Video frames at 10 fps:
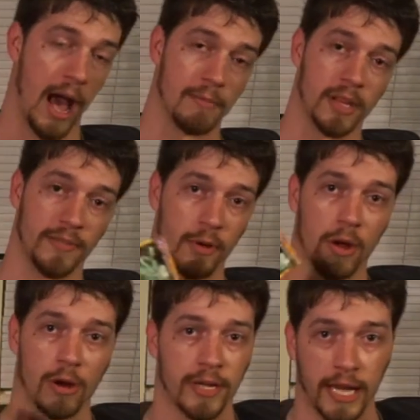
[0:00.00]
I'm gonna
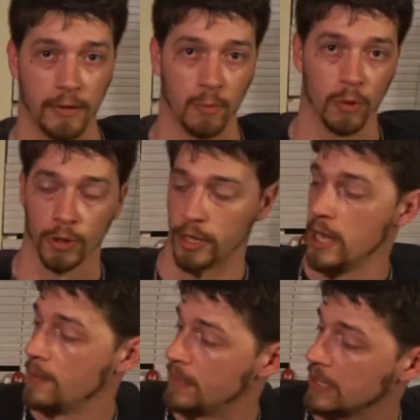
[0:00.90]
vote Arcane Ward
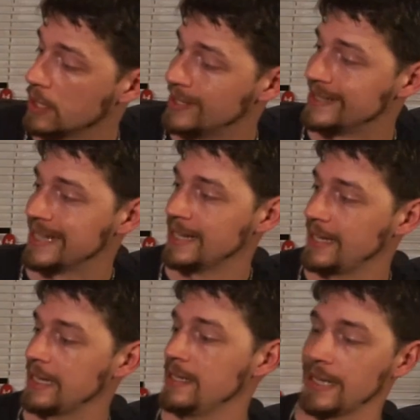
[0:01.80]
because
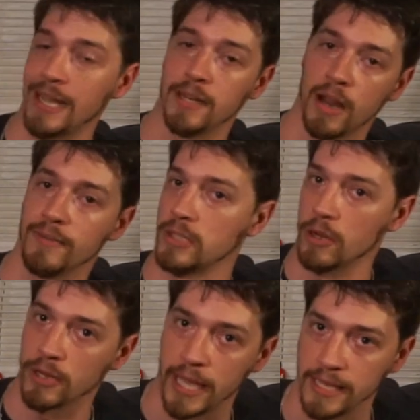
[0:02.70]
it is a novice
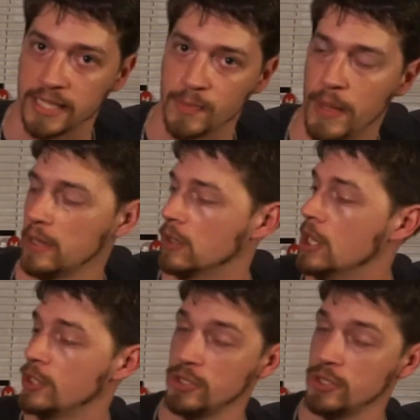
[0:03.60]
arcane spell.